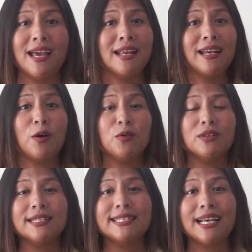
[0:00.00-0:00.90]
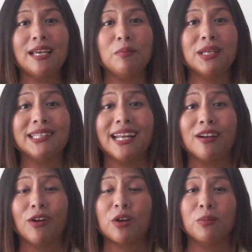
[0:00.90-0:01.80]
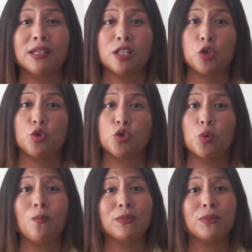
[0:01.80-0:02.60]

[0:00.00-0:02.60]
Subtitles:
Now, the second bit that I recommend that you do